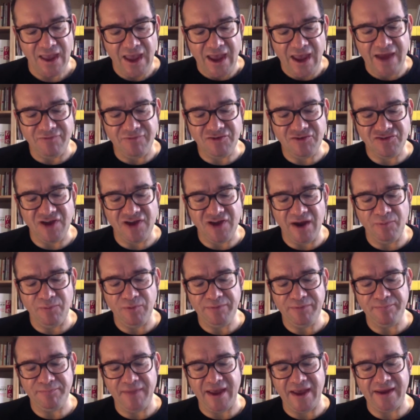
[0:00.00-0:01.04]
Every time we
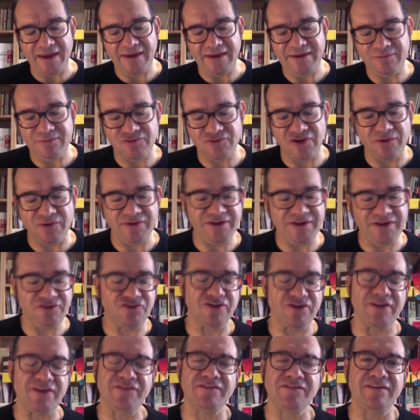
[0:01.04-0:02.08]
met, he was only
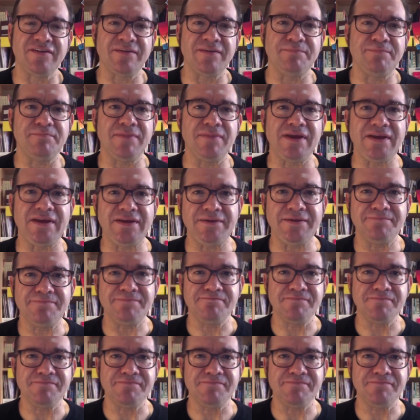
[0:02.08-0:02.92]
interested in me,